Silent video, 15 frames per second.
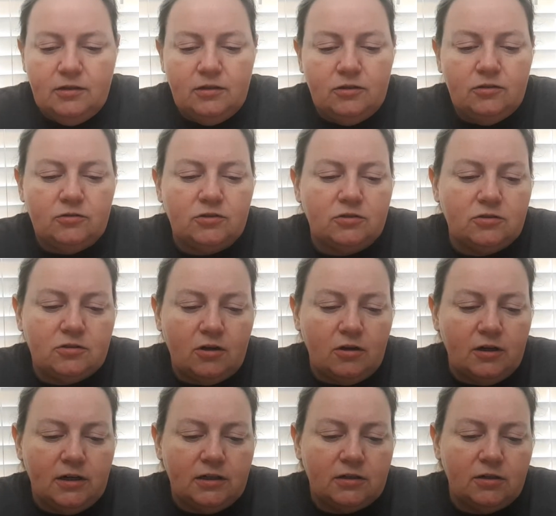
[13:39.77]
you
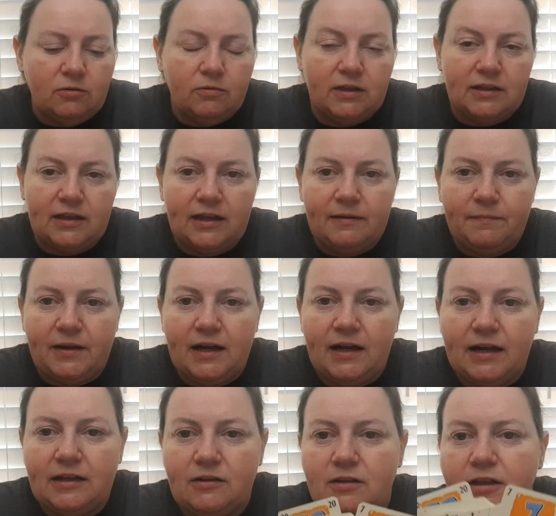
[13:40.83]
start with a
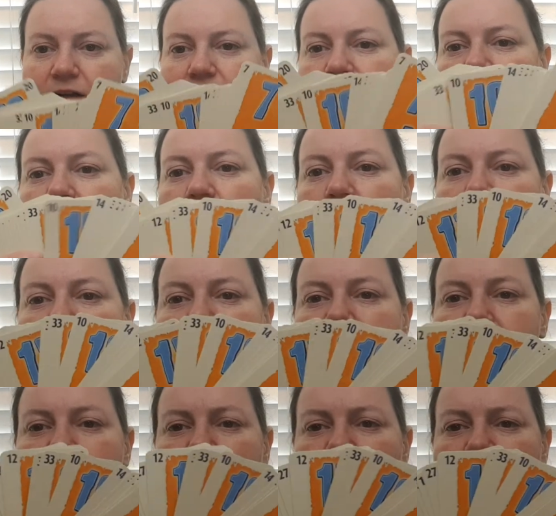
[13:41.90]
pile of
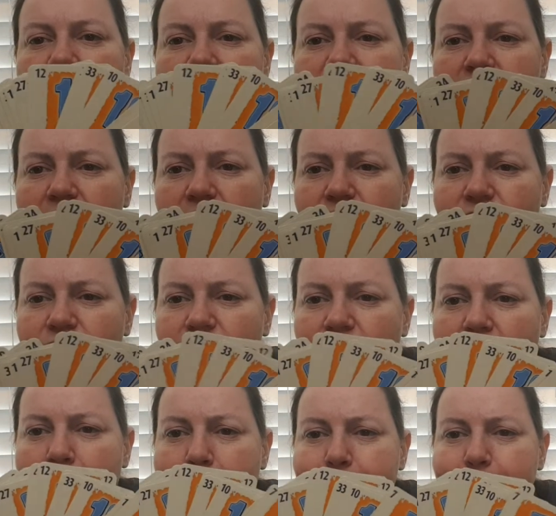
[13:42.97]
cards ranging
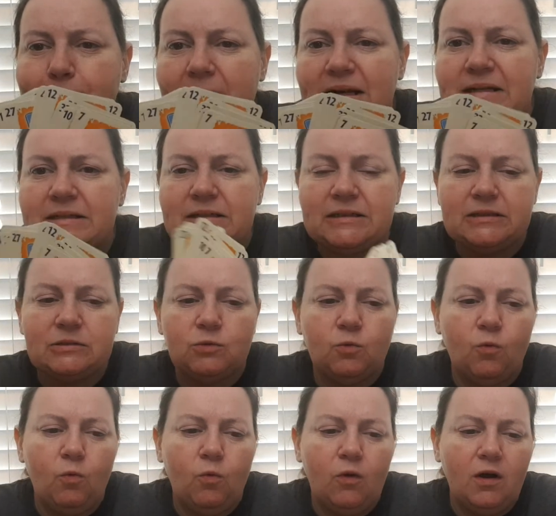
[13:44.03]
from
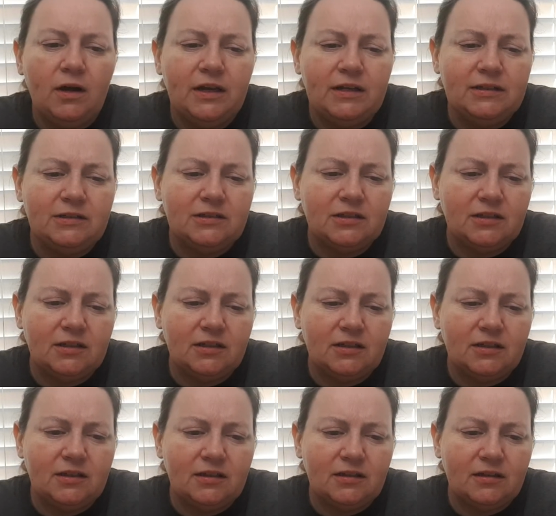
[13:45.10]
1
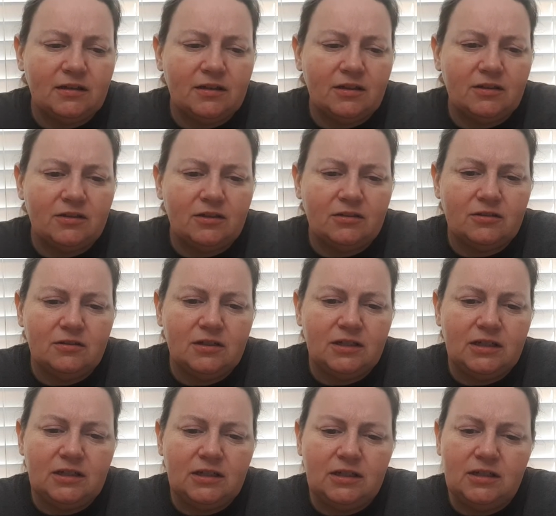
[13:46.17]
to
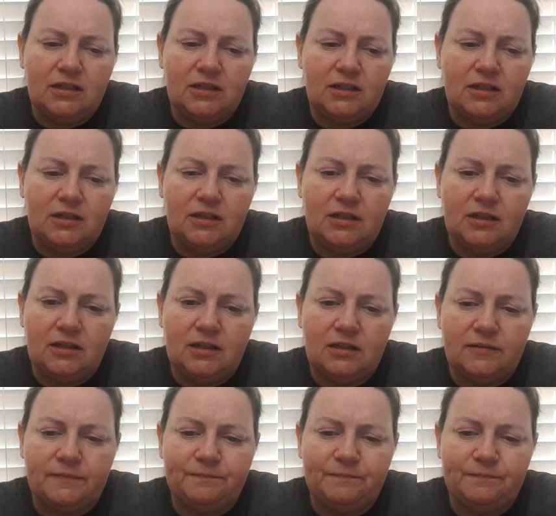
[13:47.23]
30,